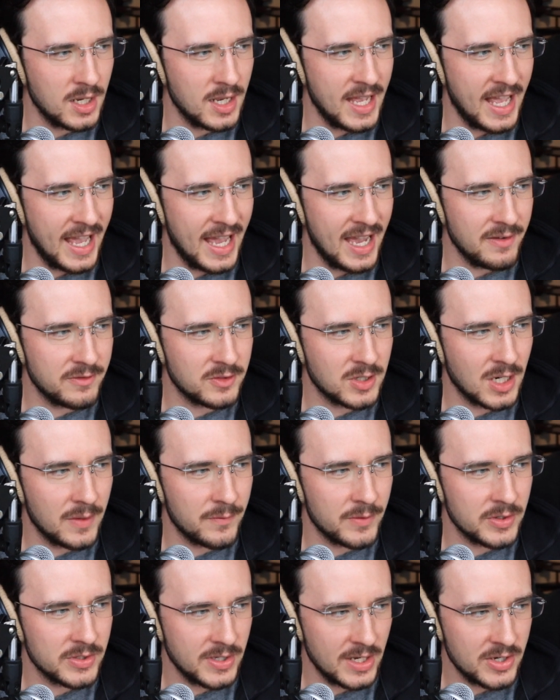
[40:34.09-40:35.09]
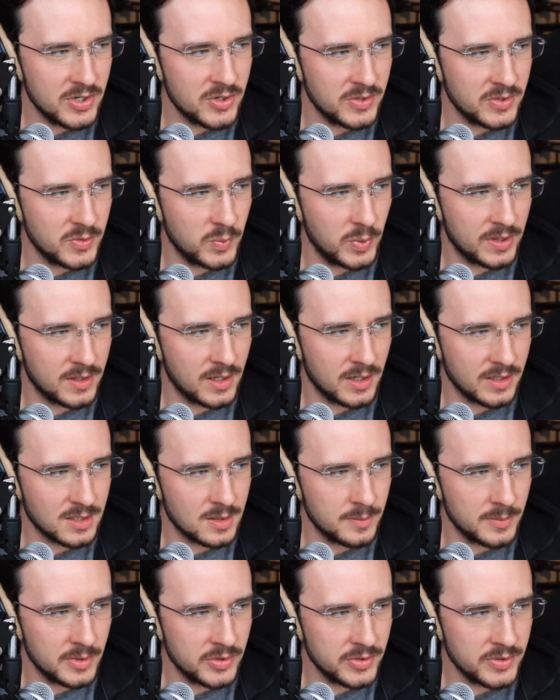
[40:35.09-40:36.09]
have conversations with
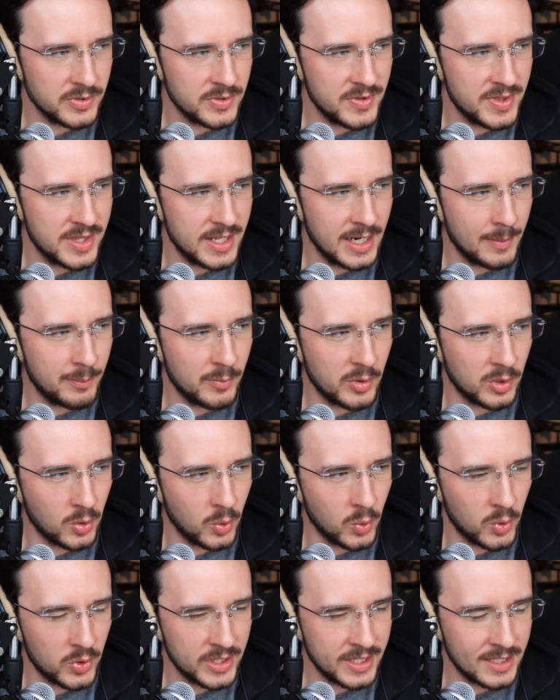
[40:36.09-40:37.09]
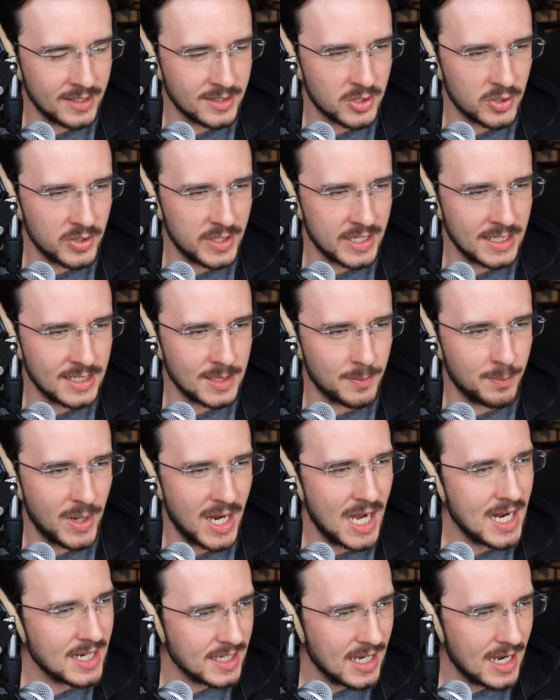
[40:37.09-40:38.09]
customers that I'm recording and turning into
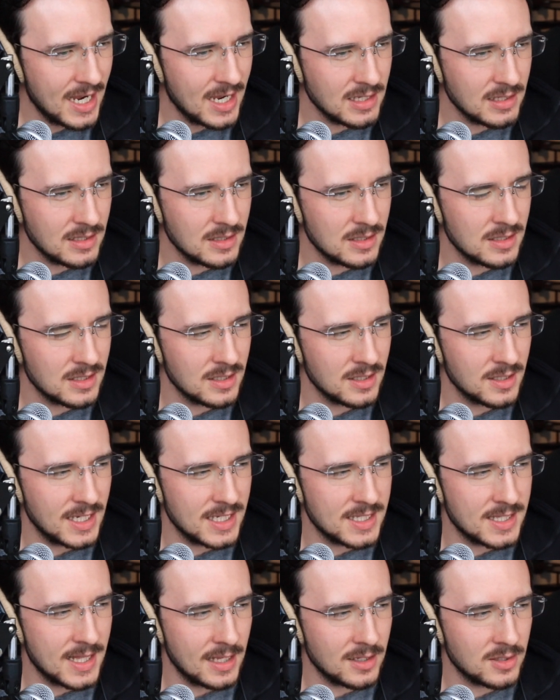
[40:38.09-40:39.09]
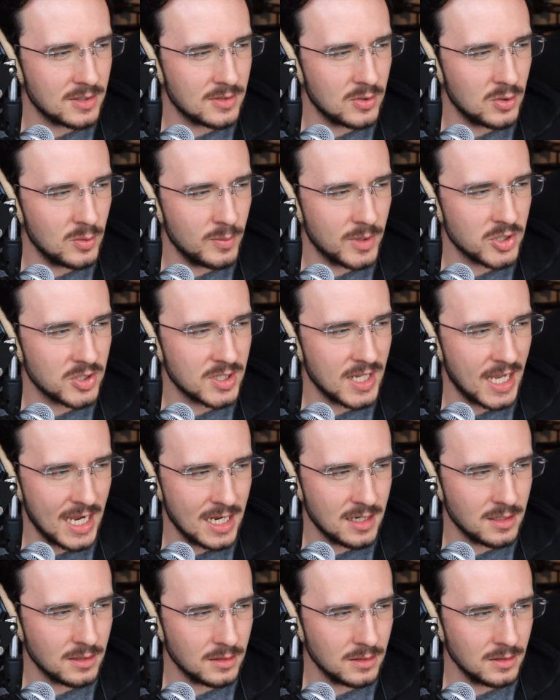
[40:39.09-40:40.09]
podcasts? Is that too much to
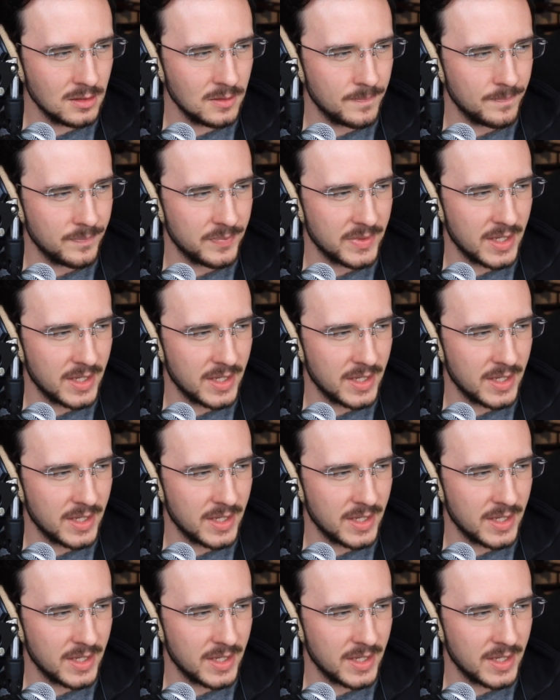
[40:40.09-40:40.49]
handle?